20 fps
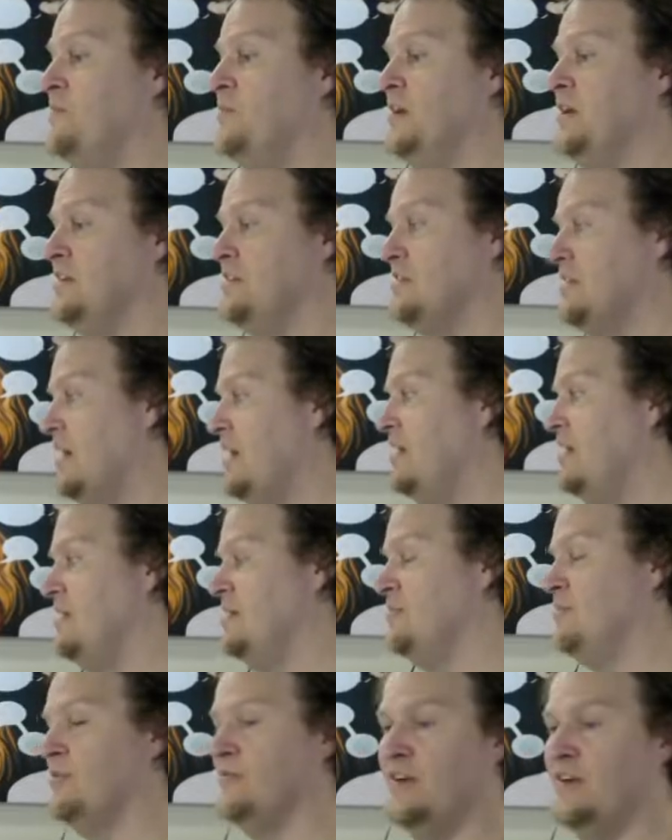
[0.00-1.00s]

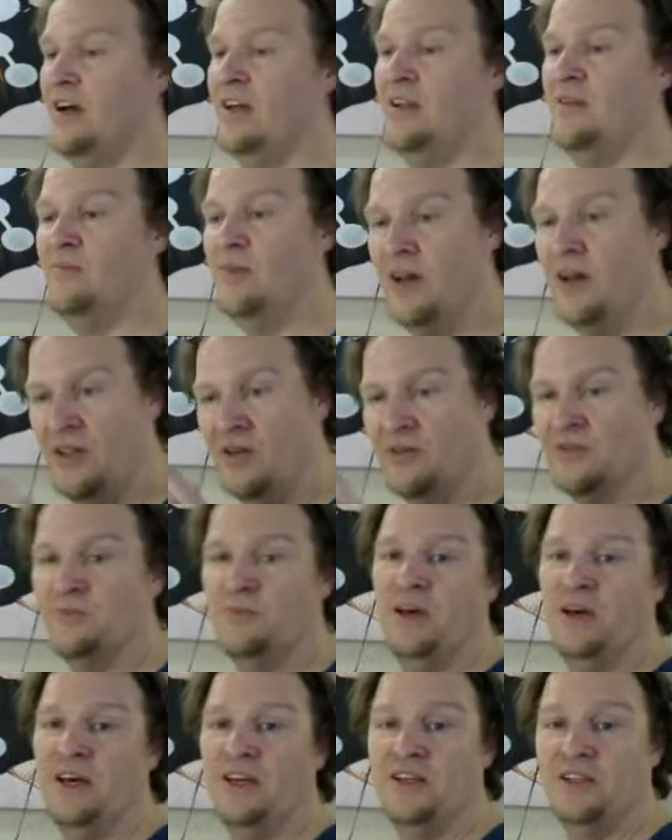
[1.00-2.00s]
entirely provided by those
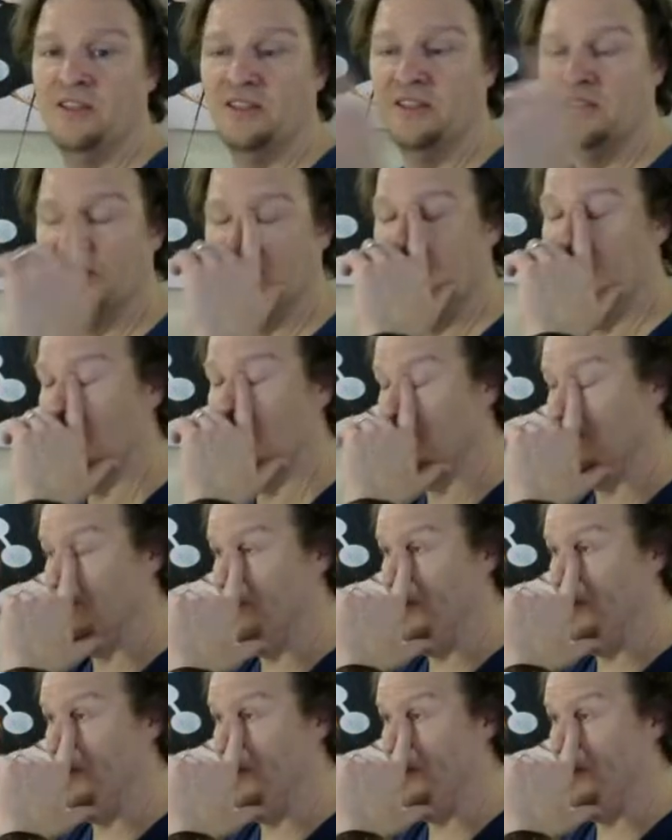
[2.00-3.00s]
pages and those
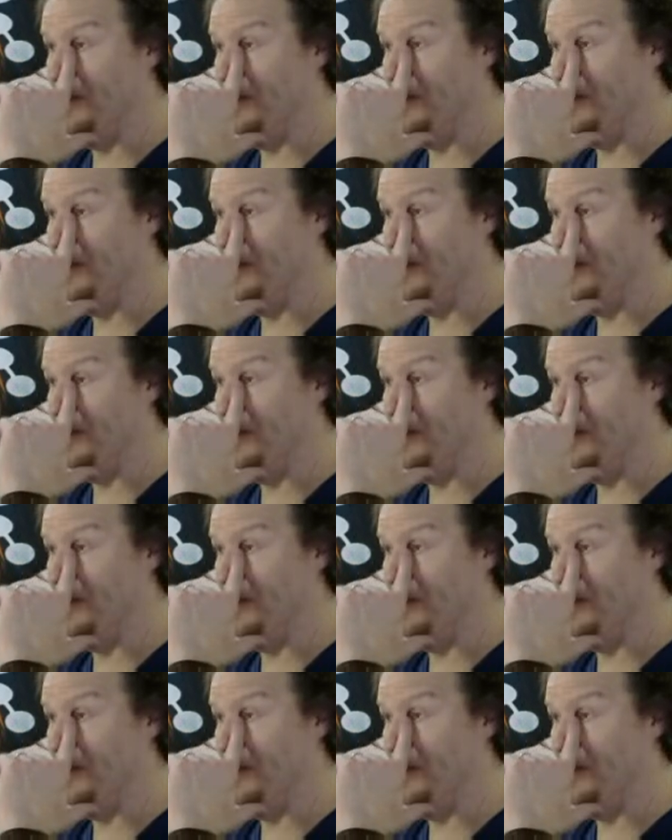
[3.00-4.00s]
panels my
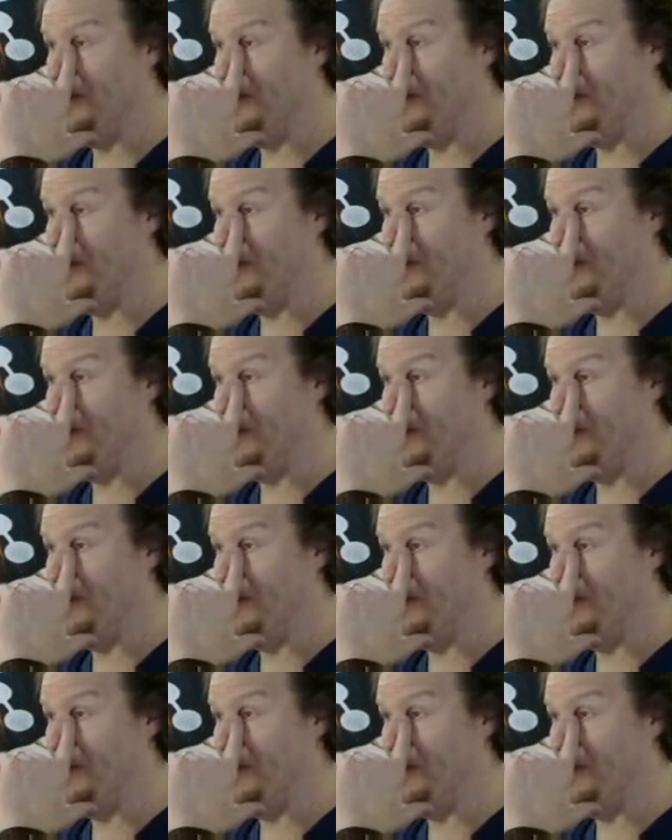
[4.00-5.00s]
grandkids
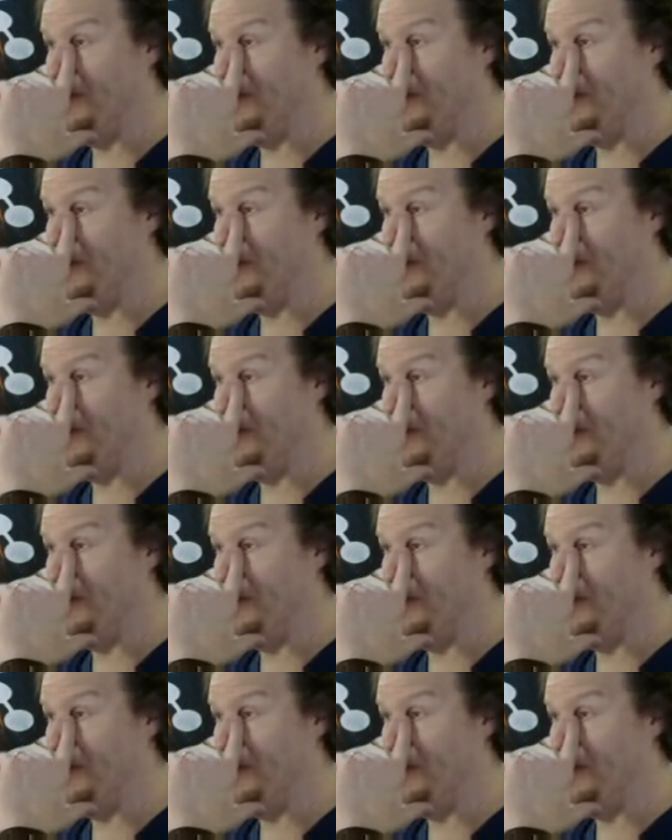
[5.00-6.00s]
supply
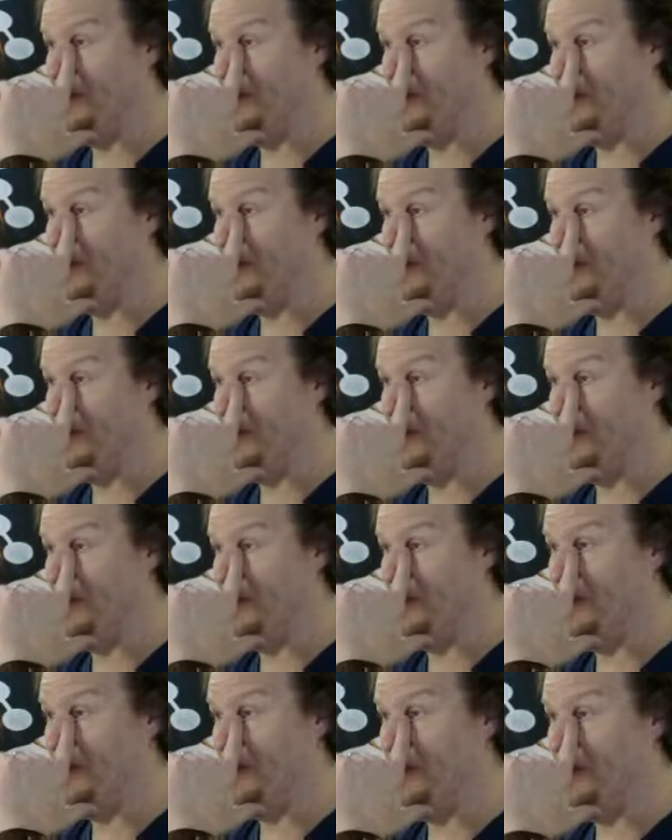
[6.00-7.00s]
me with. But I
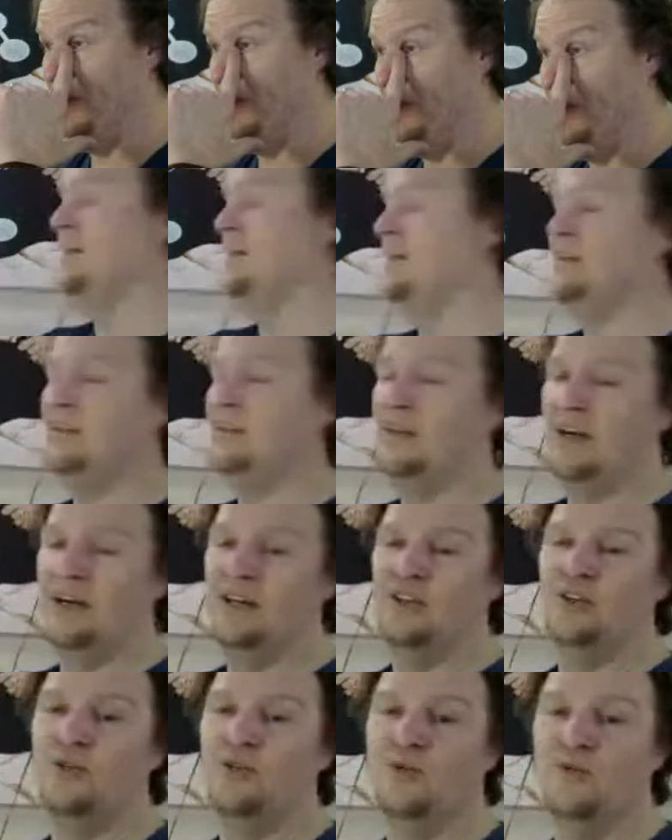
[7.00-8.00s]
do have to admit,
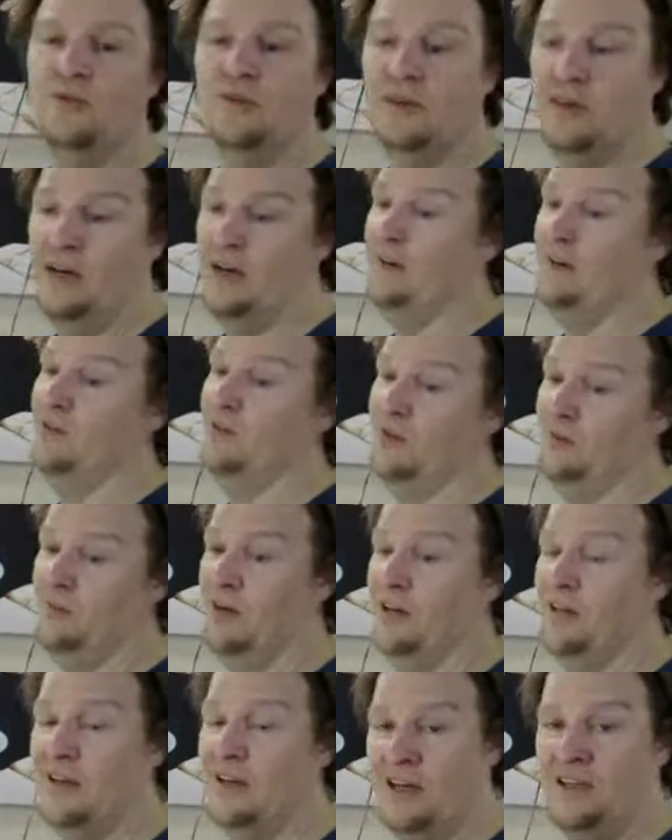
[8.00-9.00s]
I did force the
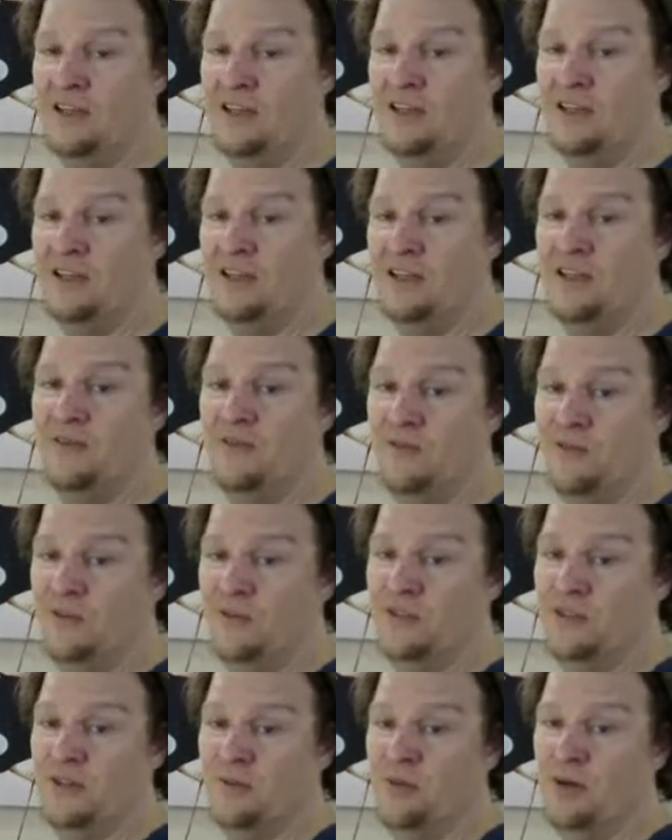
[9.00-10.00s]
punchline, and I'm going to
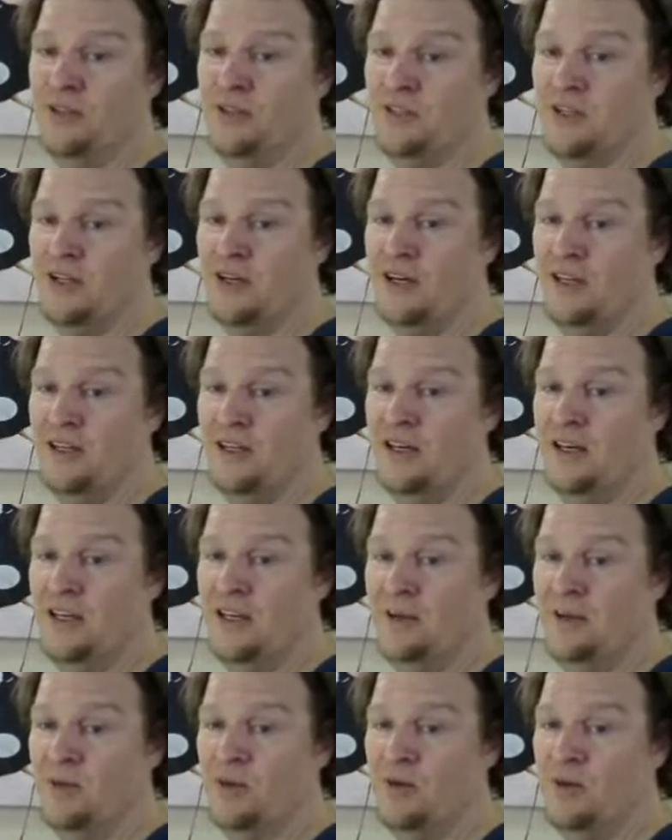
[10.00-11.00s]
have
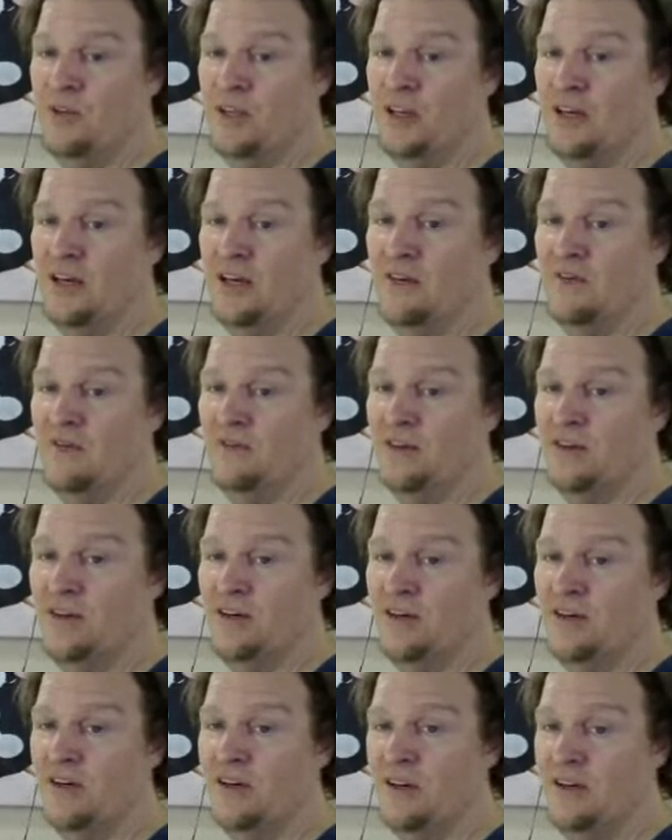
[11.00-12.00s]
Mars blow
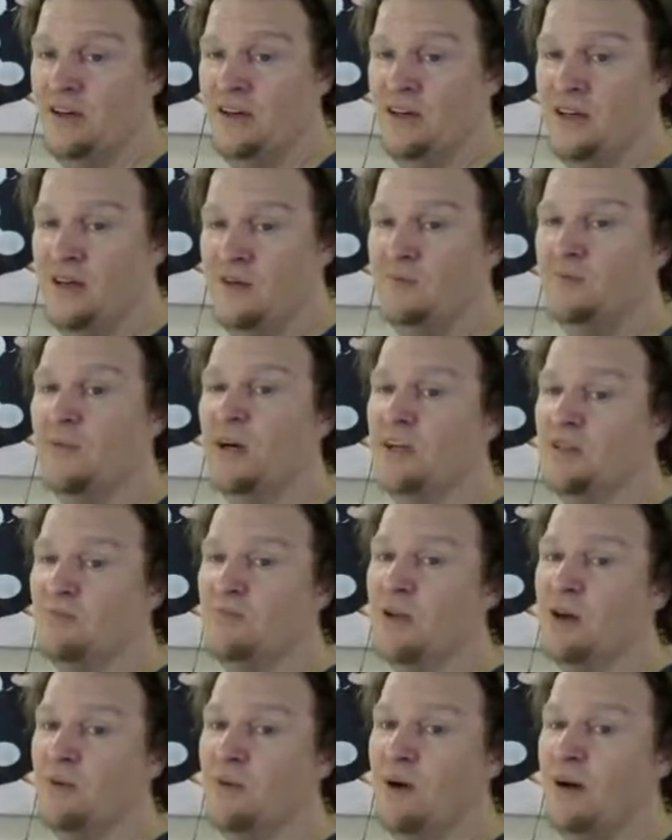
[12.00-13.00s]
up. So,
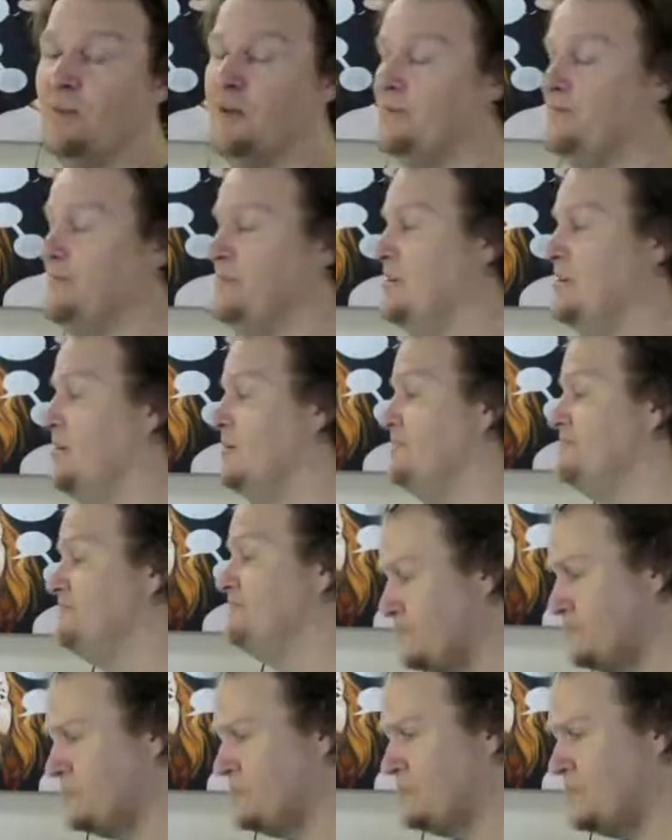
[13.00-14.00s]
yeah,
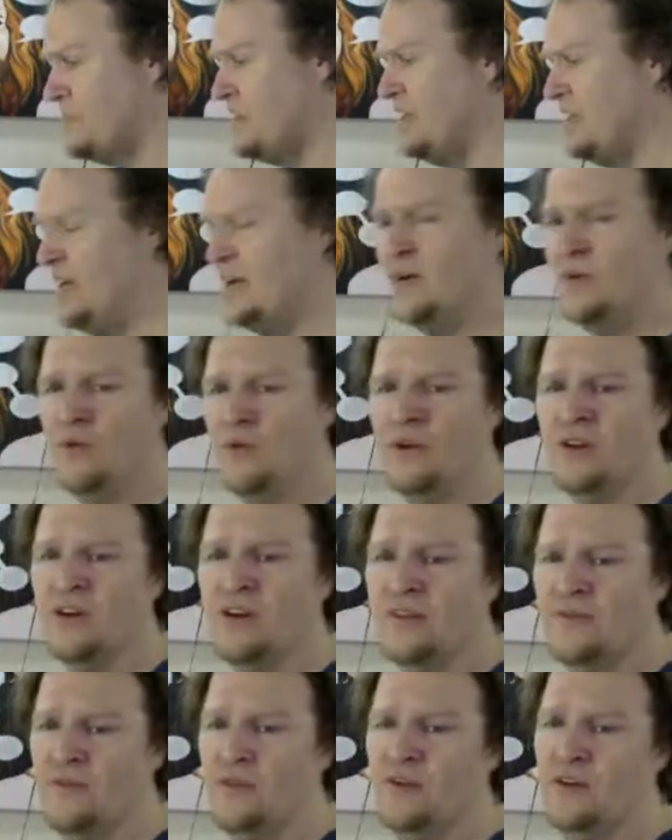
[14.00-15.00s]
we're looking forward to some fun
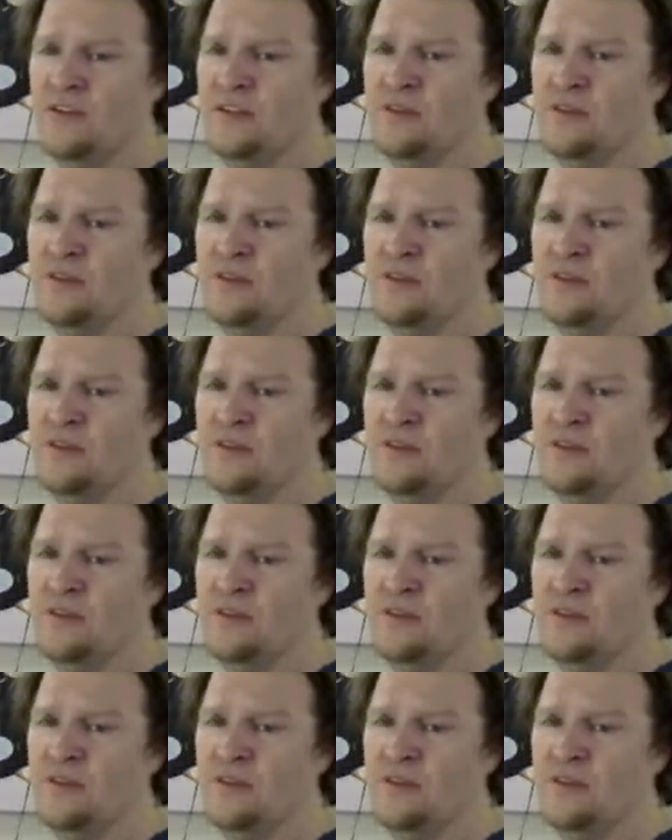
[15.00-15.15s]
here.